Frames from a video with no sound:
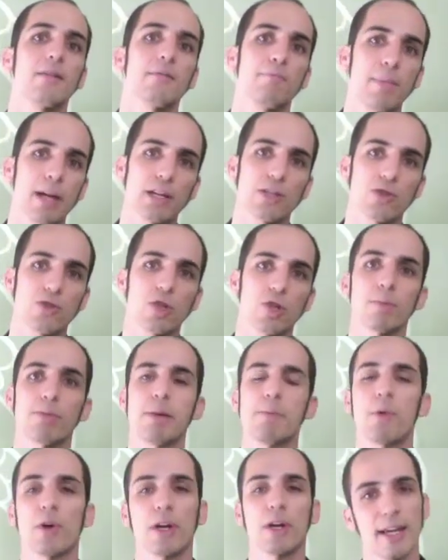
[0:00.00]
make sure that
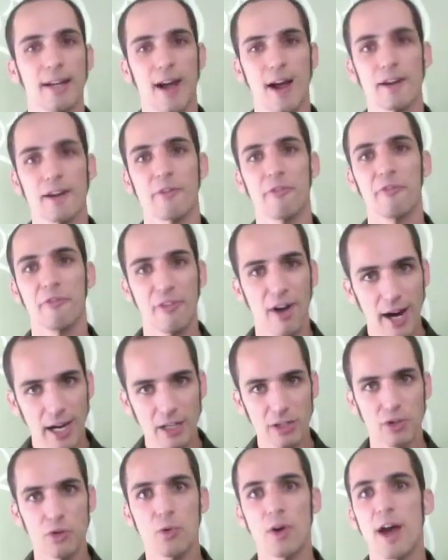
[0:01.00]
people cannot
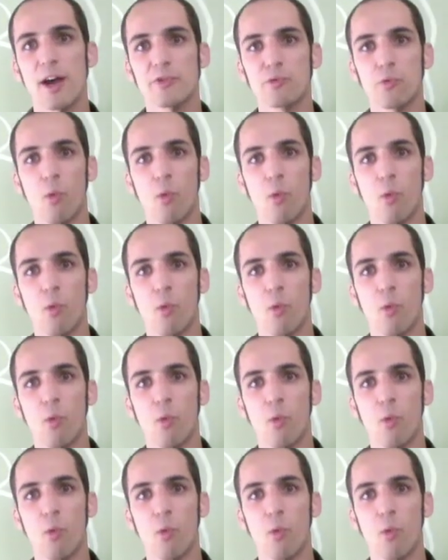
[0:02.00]
define you as